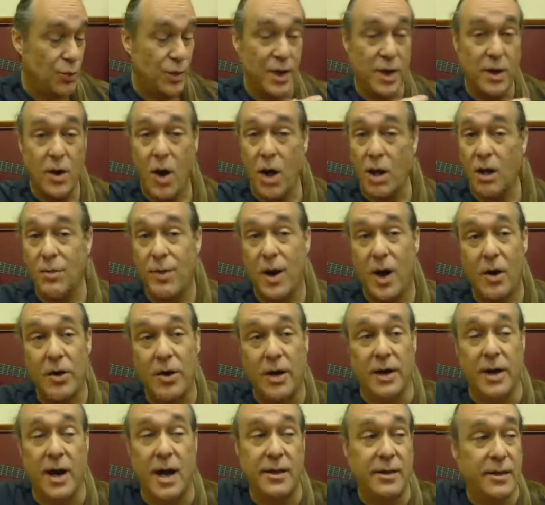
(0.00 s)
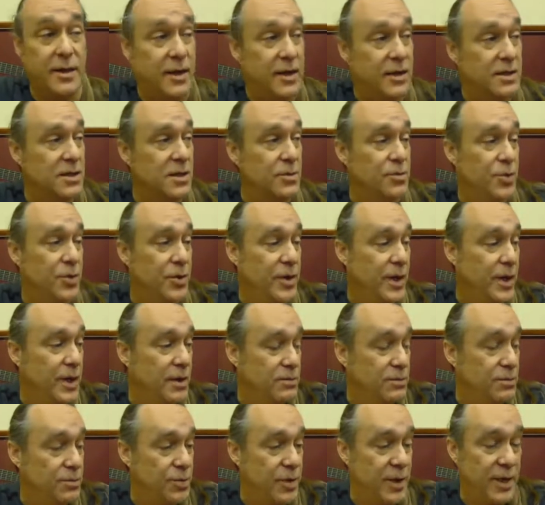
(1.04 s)
read all about it. I think it's a
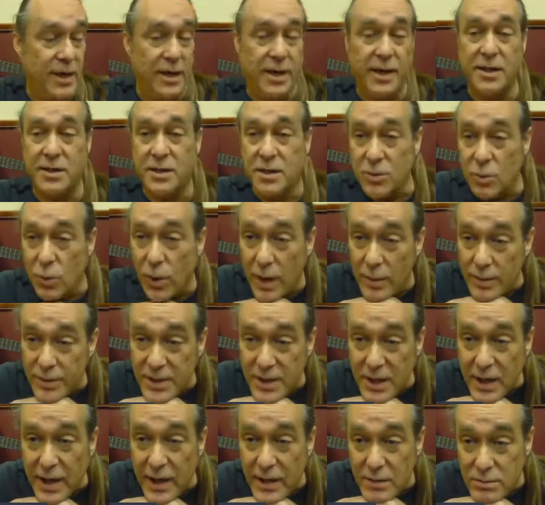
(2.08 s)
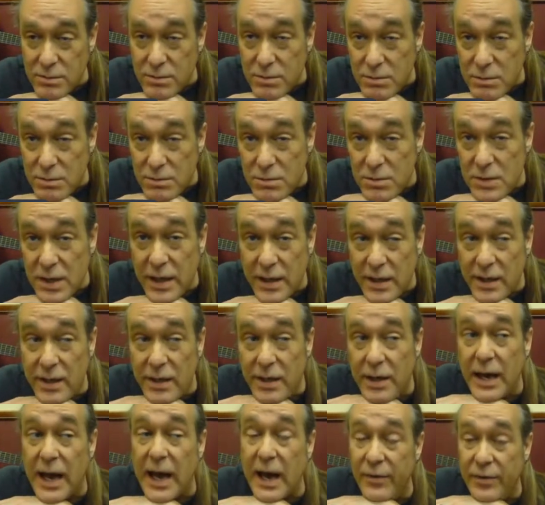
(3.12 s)
pretty pretty decent website. That
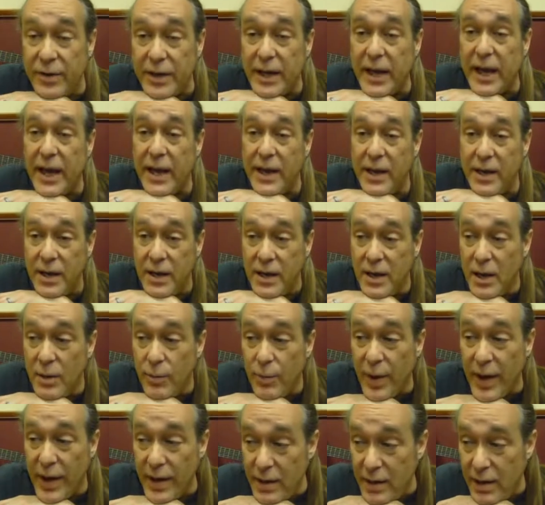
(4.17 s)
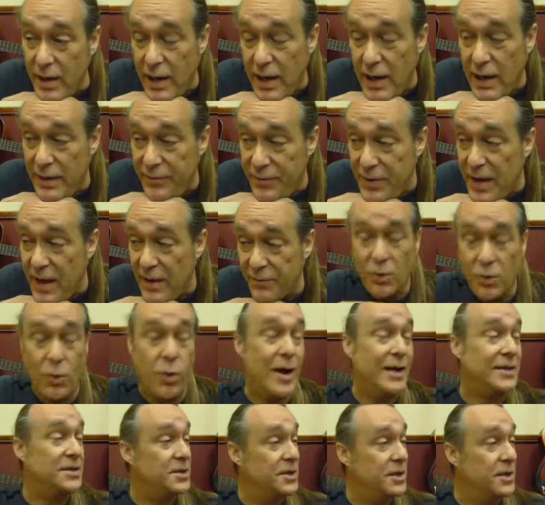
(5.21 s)
yeah. You navigate. Mm-hmm. But uh, if you have
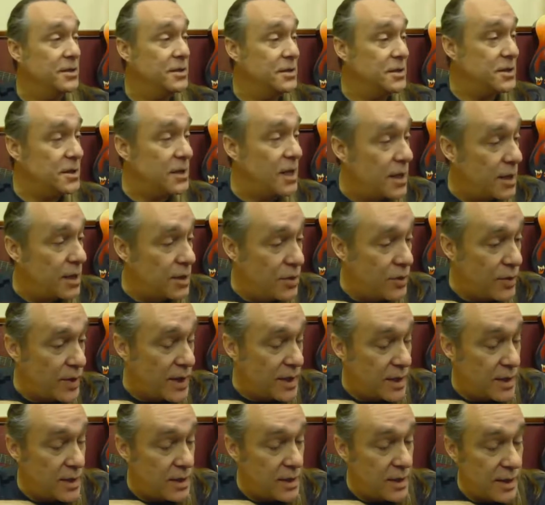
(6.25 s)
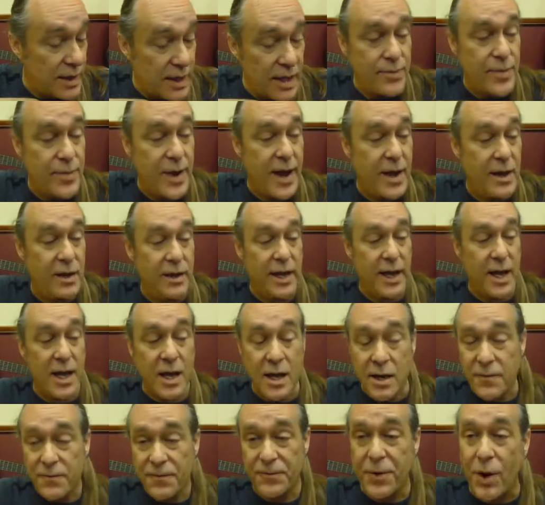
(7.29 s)
questions, you can email
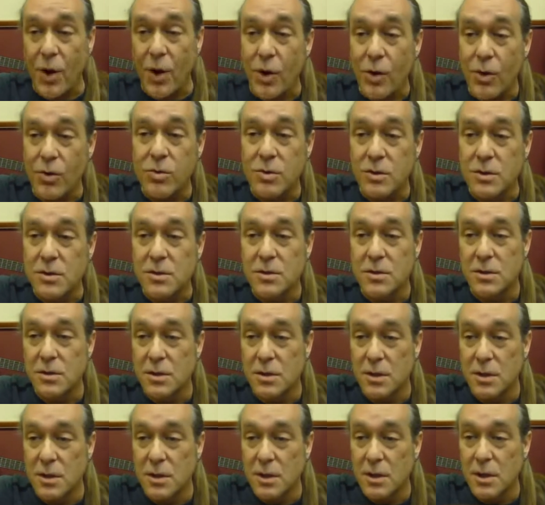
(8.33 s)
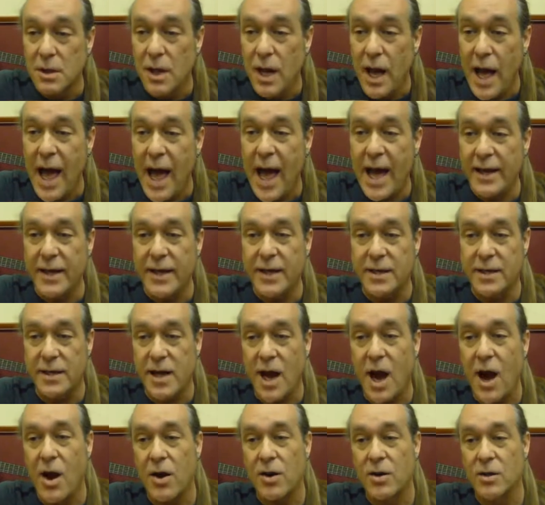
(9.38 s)
info at
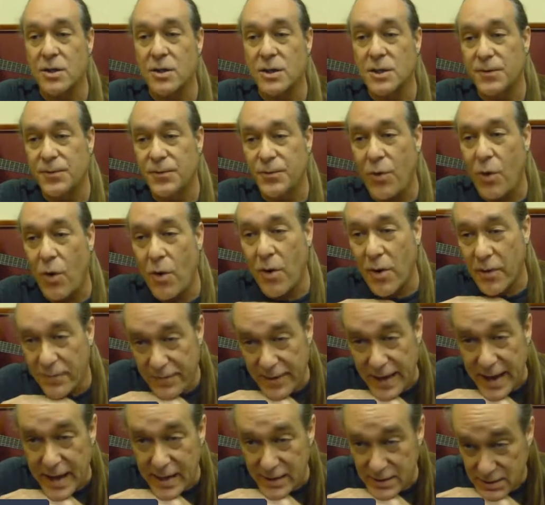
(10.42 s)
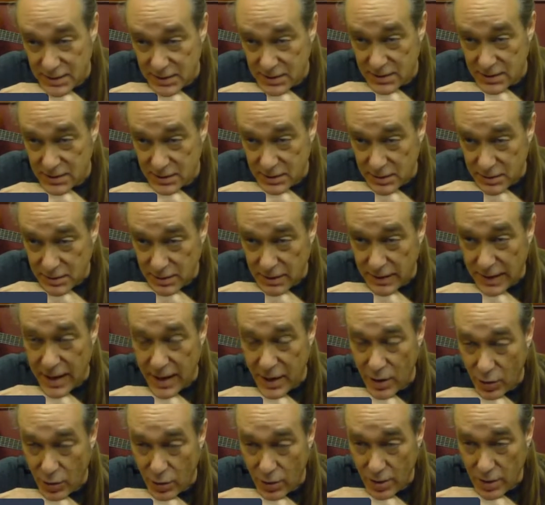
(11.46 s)
guitars for vets dot
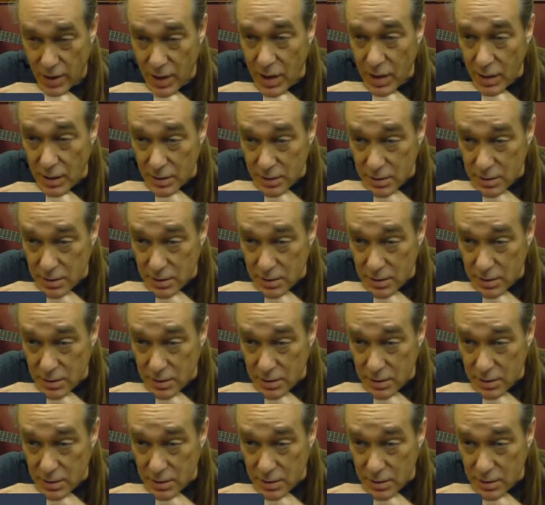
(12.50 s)
org.